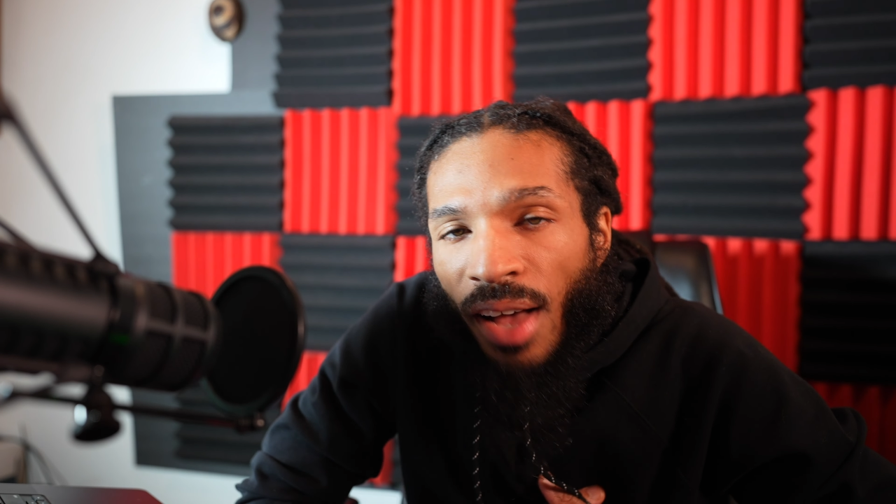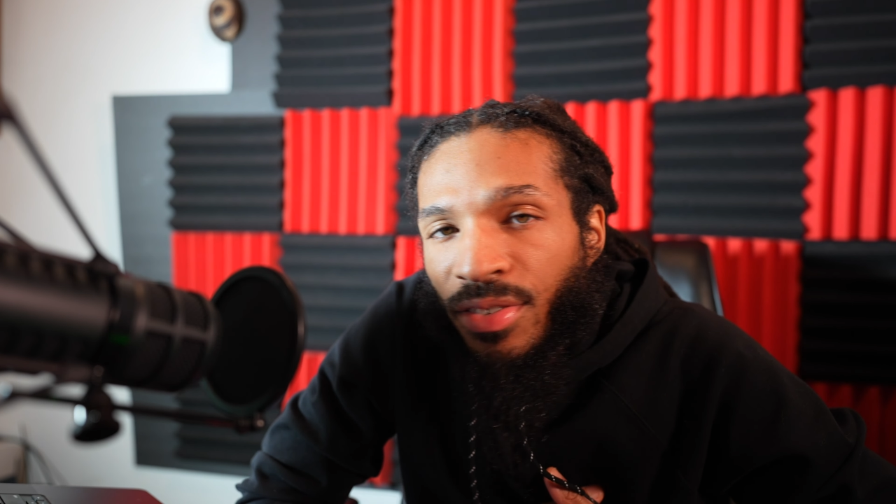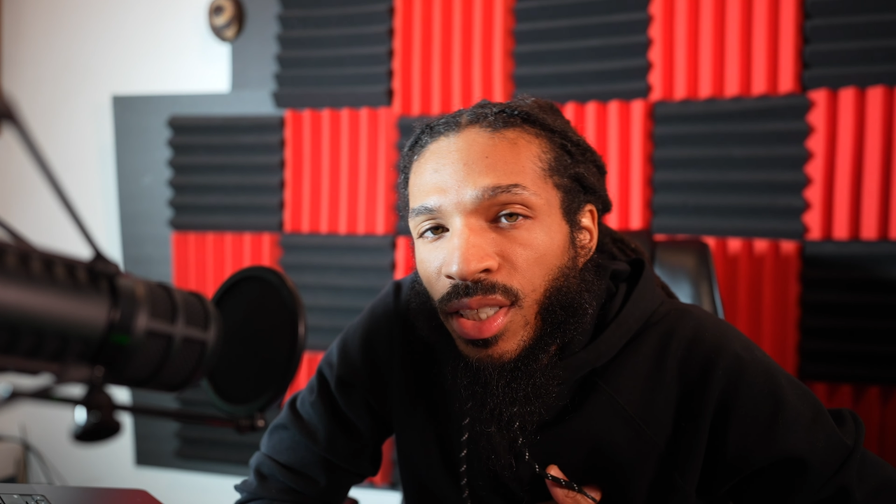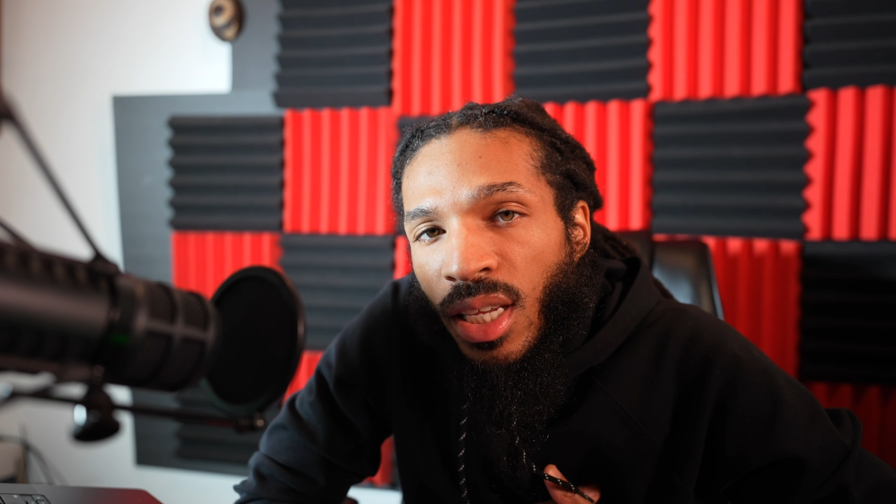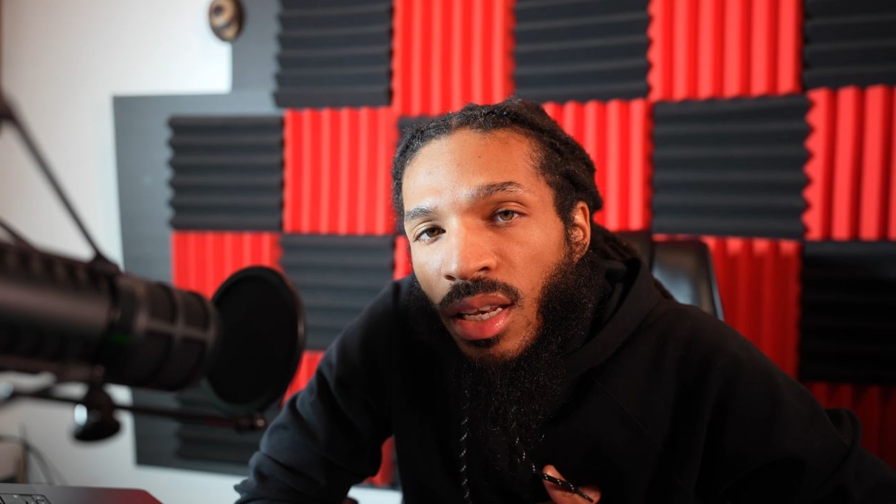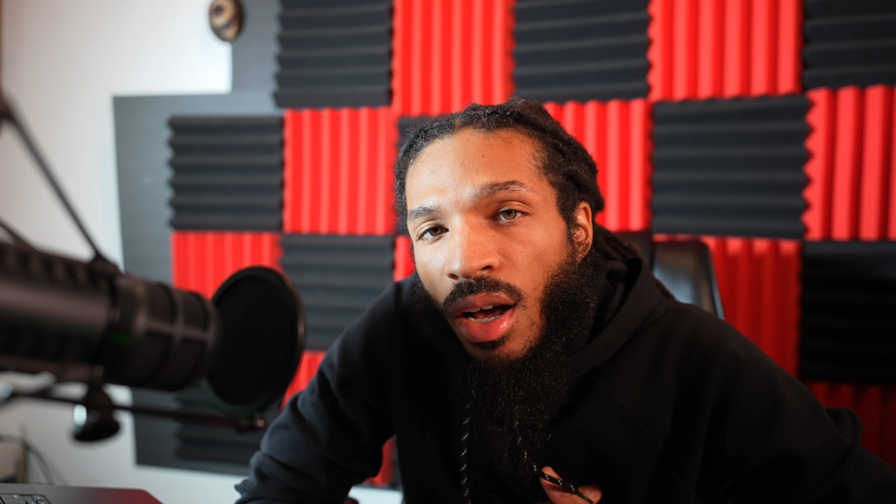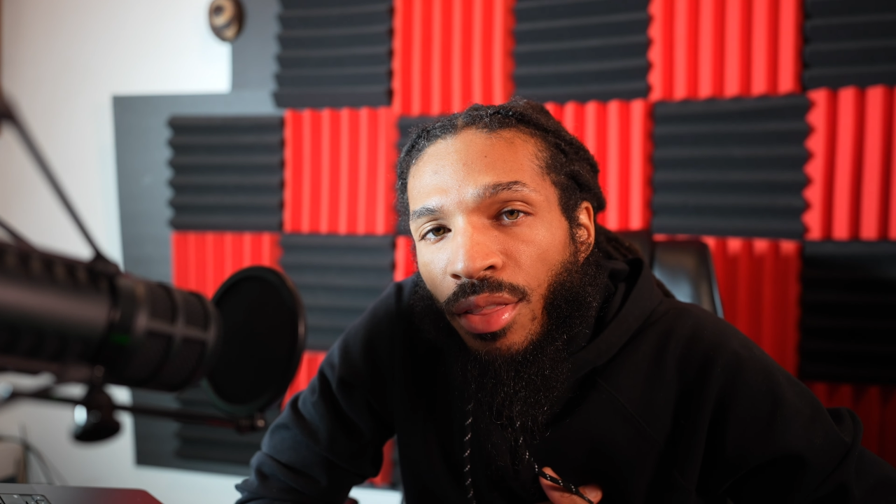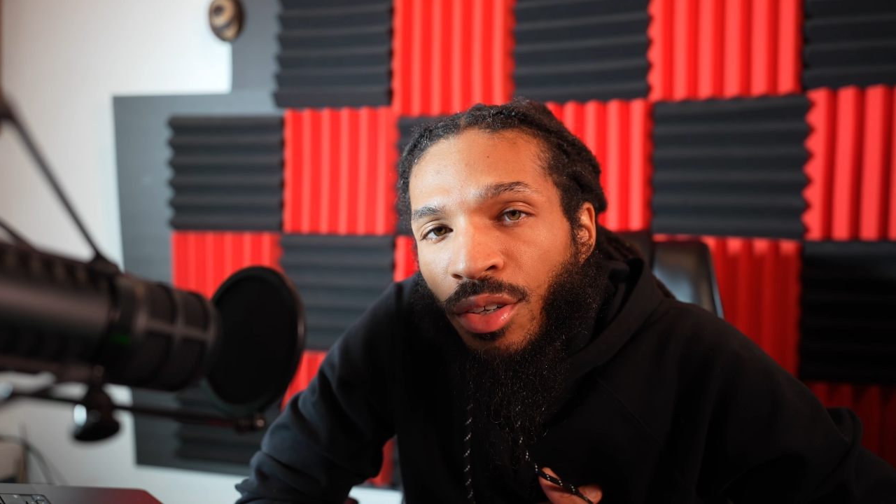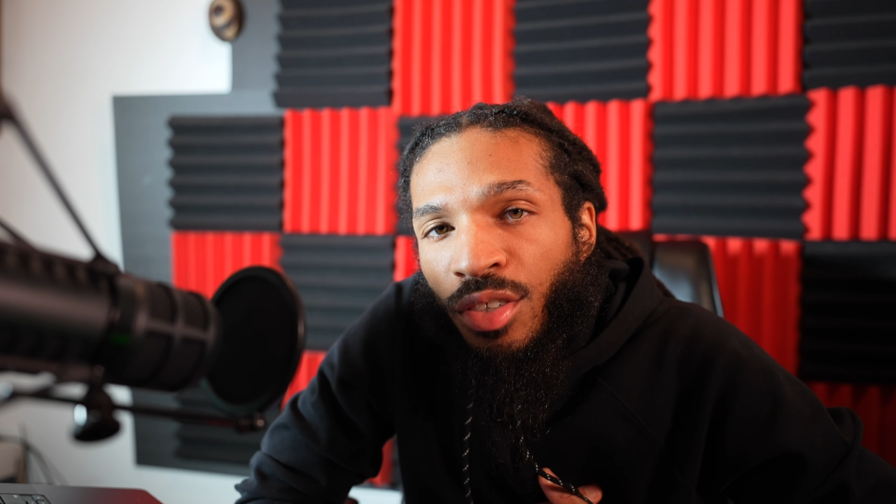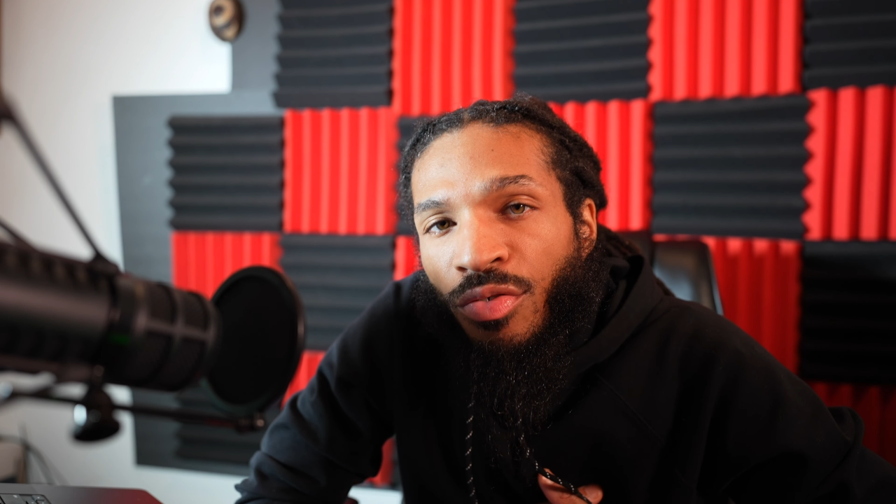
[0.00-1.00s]
I've seen
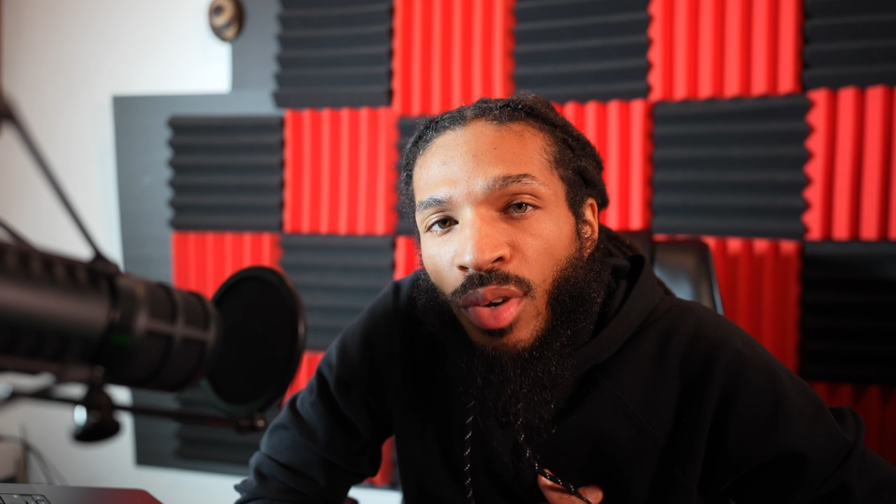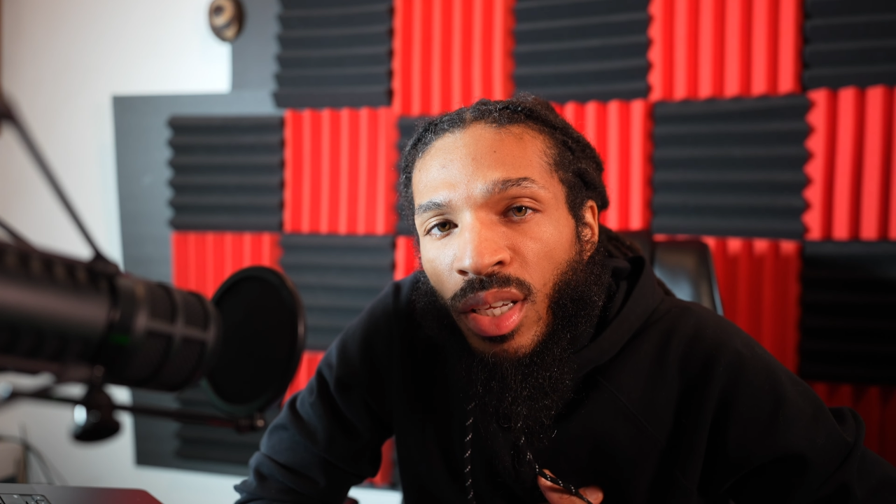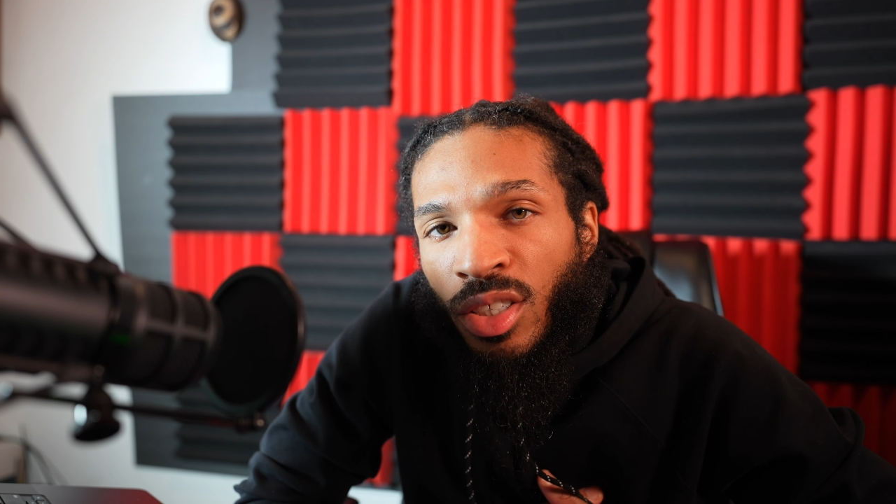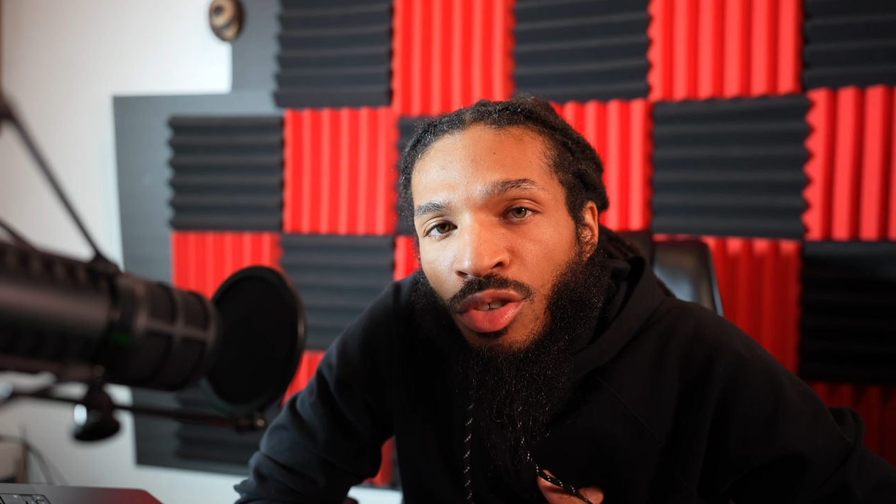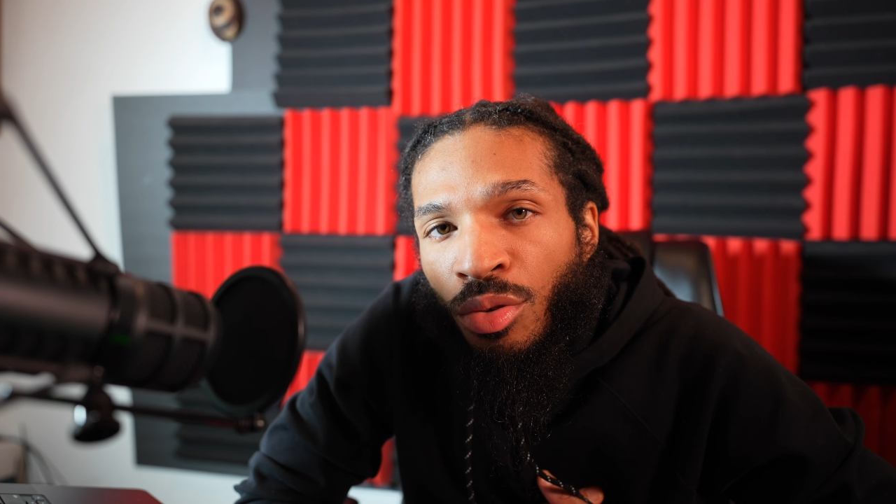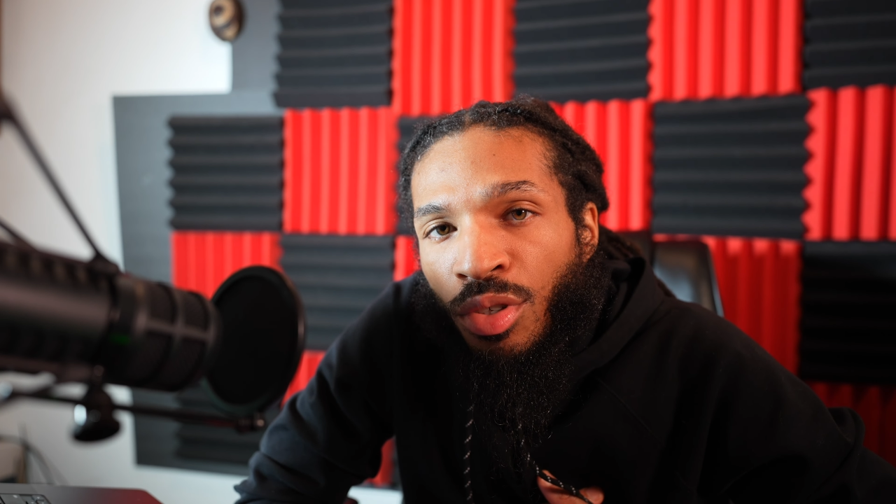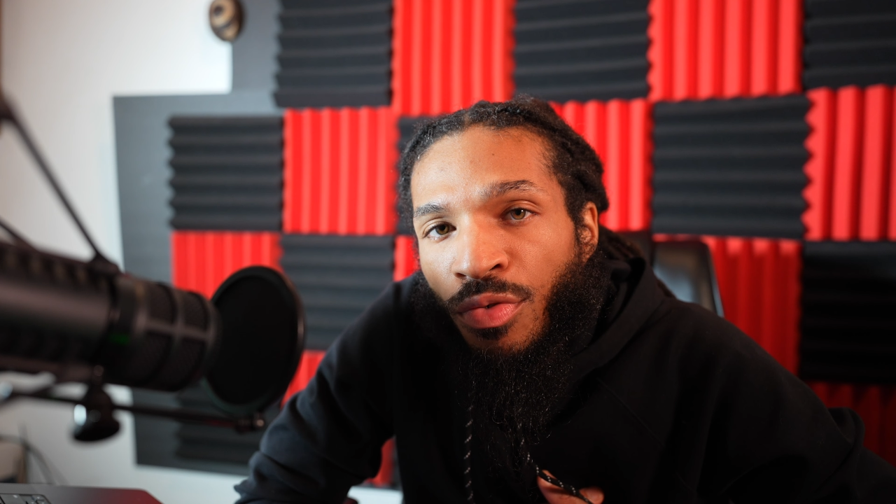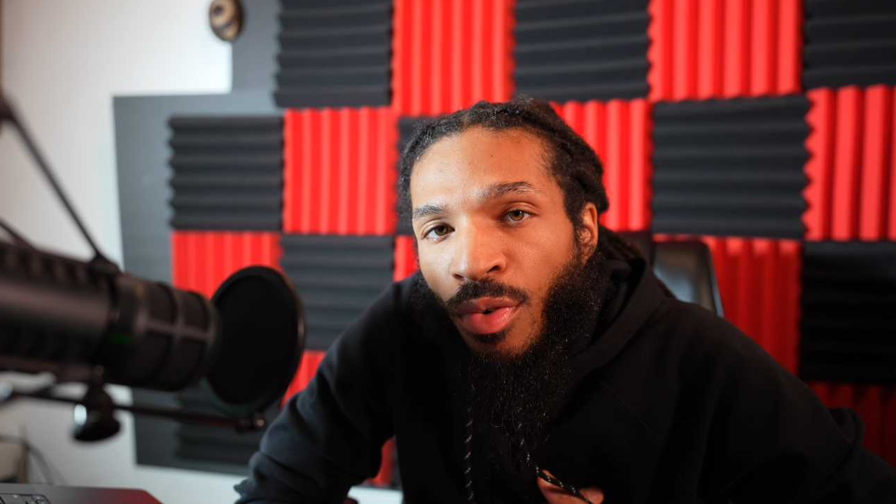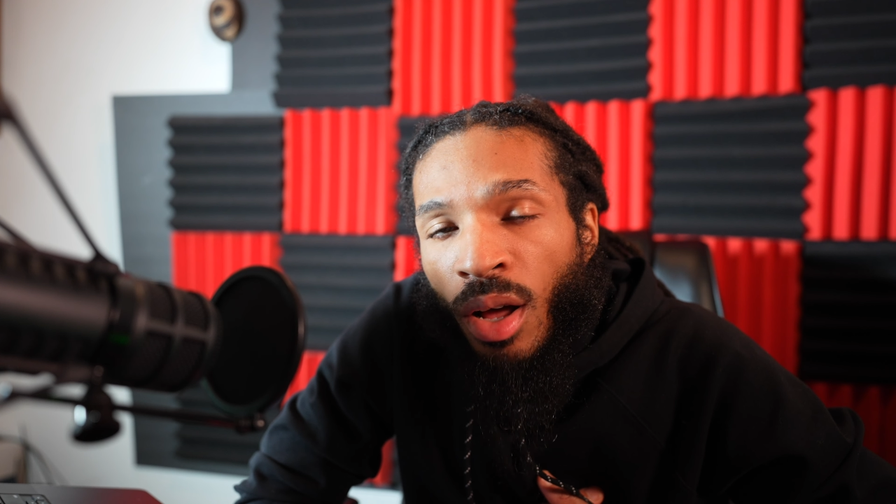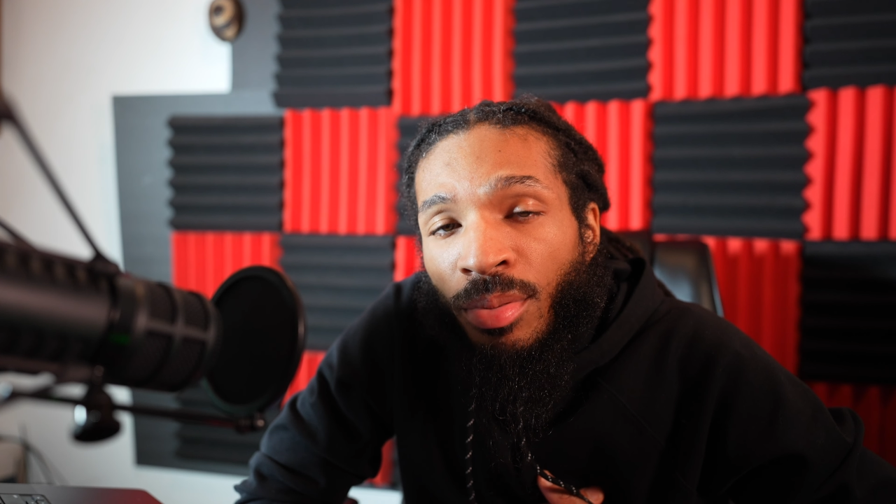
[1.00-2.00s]
others freeze juice
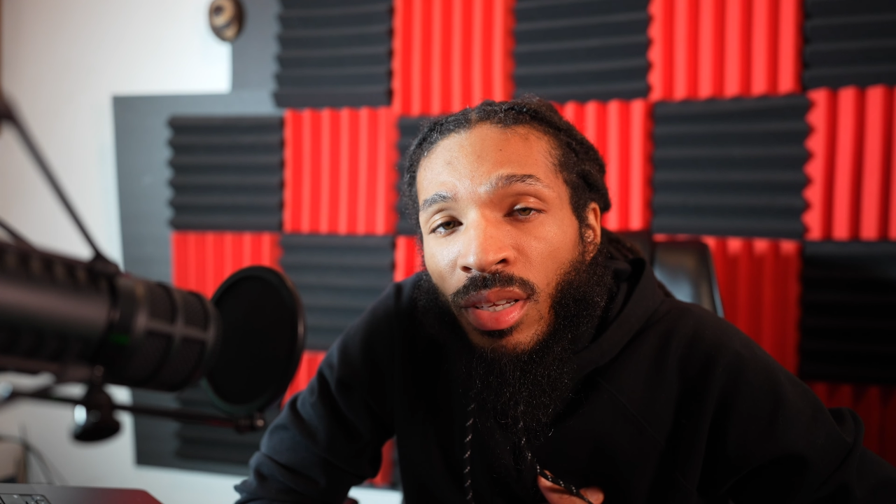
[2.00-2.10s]
for up